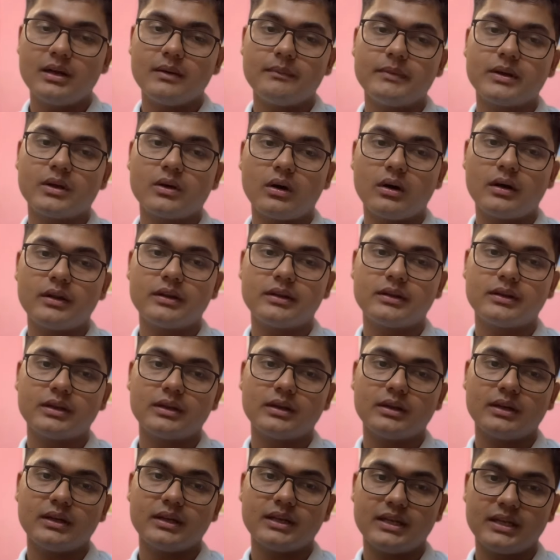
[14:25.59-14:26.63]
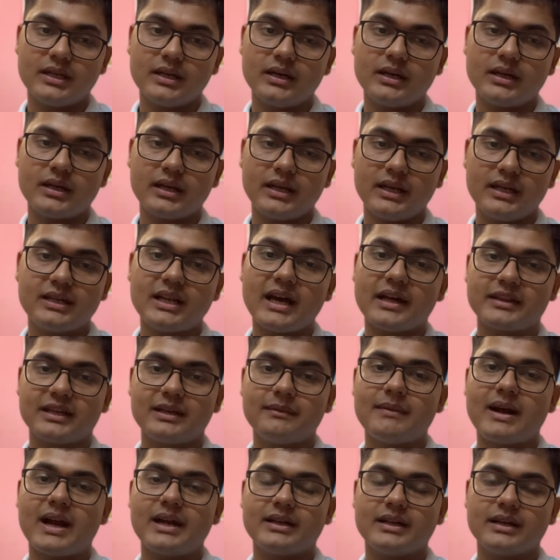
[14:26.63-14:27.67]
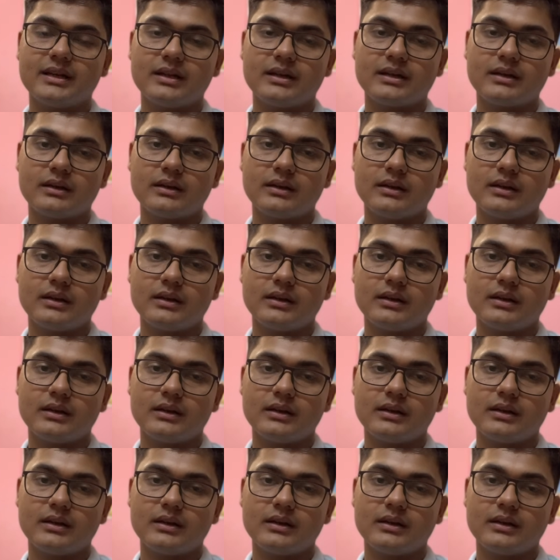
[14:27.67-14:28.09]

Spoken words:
because here it doesn't matter,